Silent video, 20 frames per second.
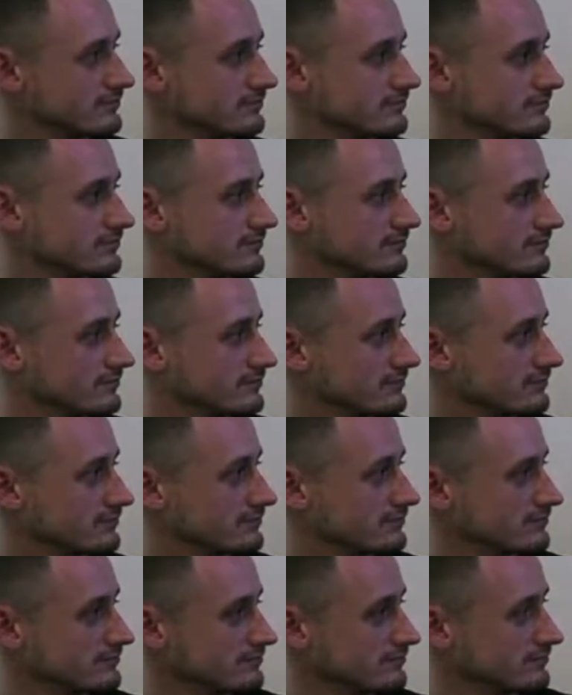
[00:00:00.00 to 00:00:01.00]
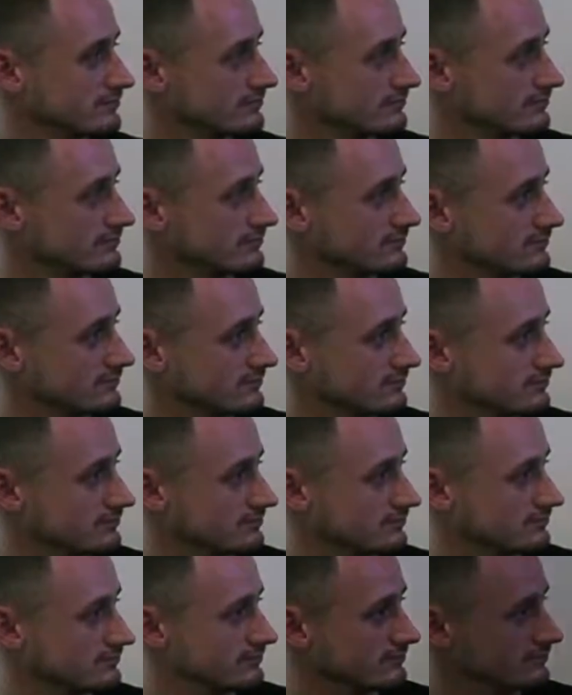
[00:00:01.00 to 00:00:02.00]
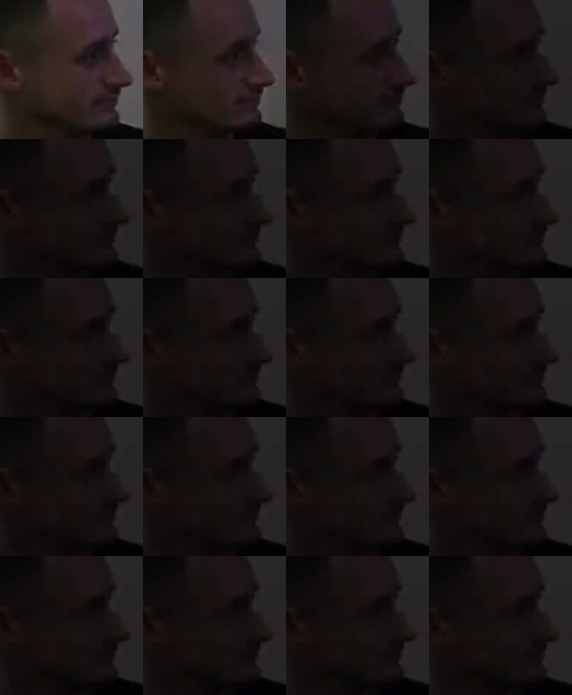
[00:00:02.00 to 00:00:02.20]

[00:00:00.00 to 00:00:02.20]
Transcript: The person shown says nothing.